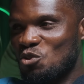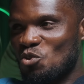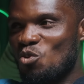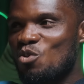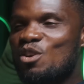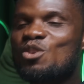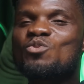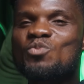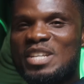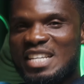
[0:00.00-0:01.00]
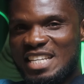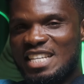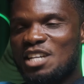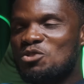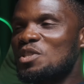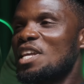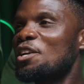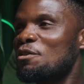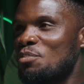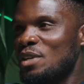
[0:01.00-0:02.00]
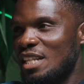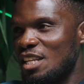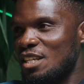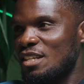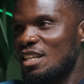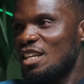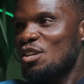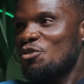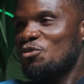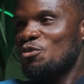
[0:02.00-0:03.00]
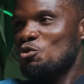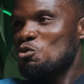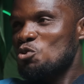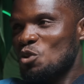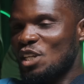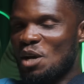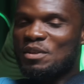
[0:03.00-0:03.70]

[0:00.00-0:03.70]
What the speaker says: So we needed to deliberately use social